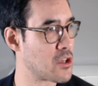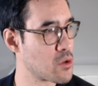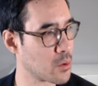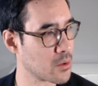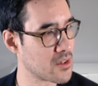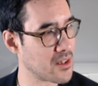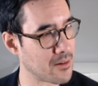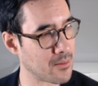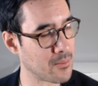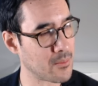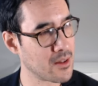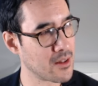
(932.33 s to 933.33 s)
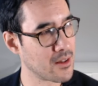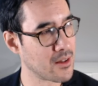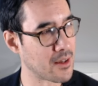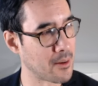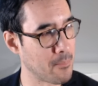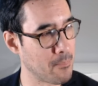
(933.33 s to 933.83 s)
short-term
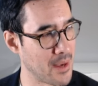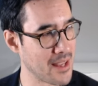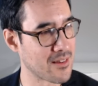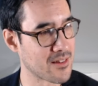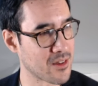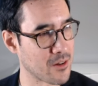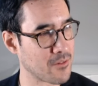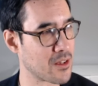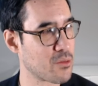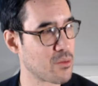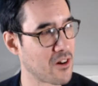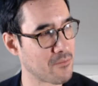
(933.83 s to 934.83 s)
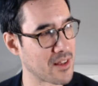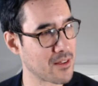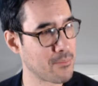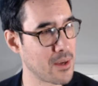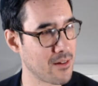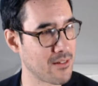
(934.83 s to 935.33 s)
basis over the
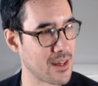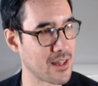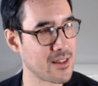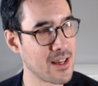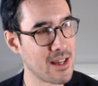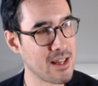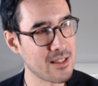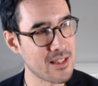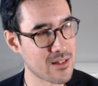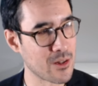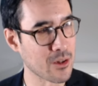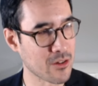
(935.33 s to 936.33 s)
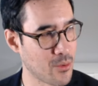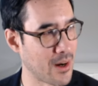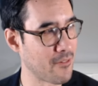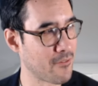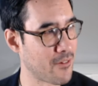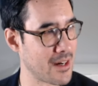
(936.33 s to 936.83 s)
12-month period, this looks
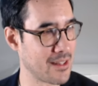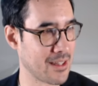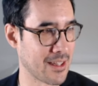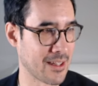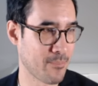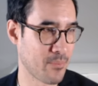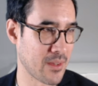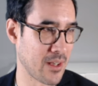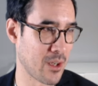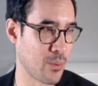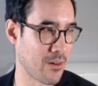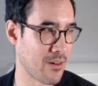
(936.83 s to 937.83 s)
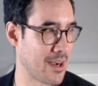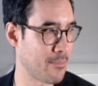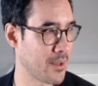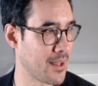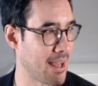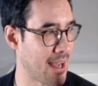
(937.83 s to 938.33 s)
quite frightening. You know, we're
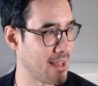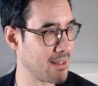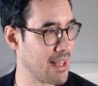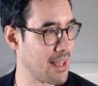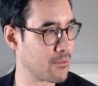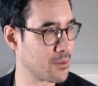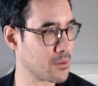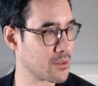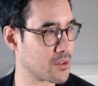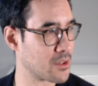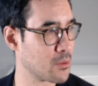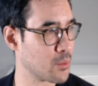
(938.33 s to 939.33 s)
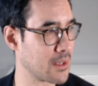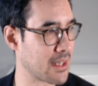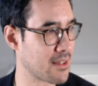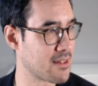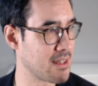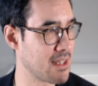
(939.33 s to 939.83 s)
up at levels that would
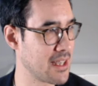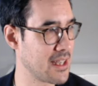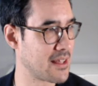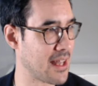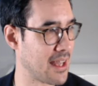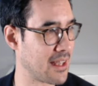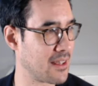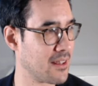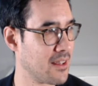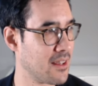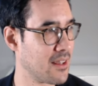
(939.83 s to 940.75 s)
exceed them